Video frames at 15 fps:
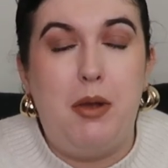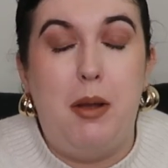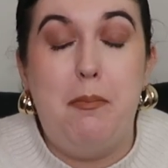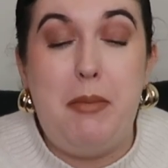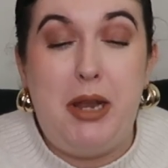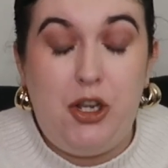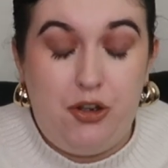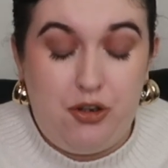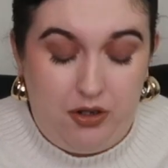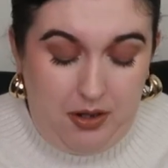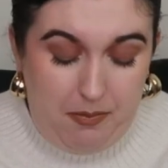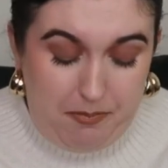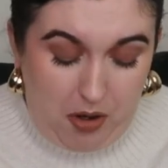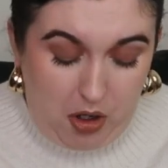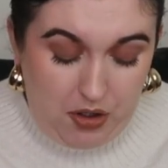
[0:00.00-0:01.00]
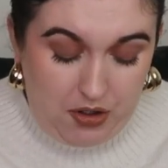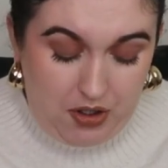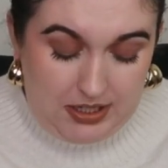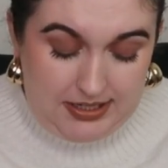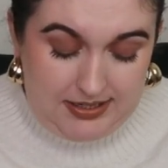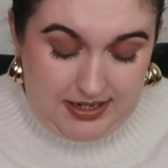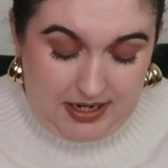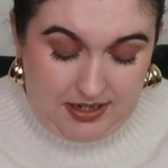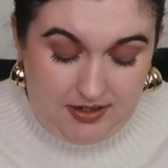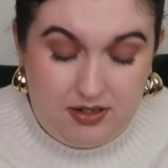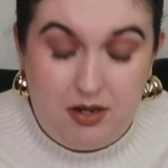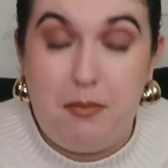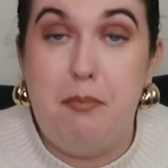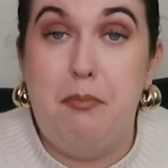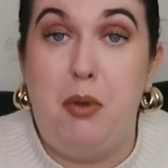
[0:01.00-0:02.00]
I mentioned the Bondi Sands
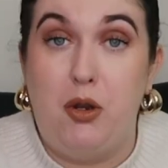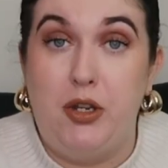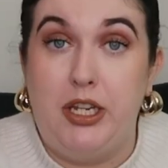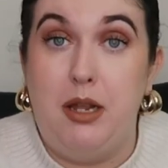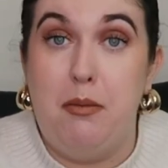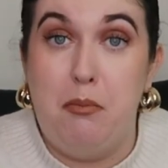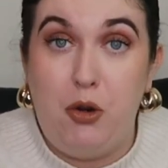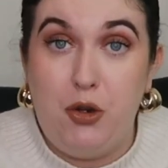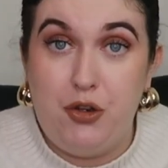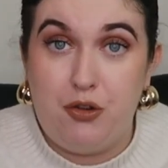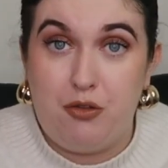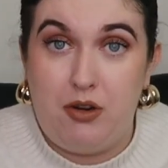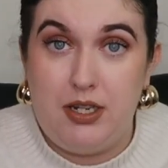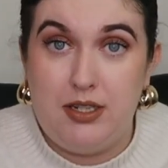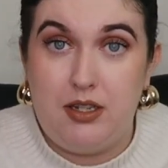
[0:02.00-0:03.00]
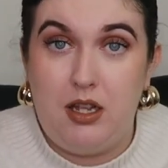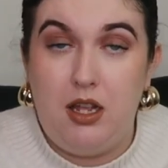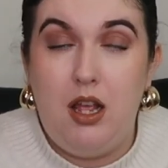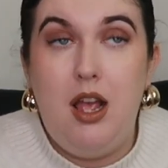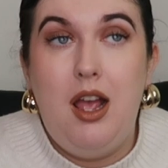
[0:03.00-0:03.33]
body moisturiser.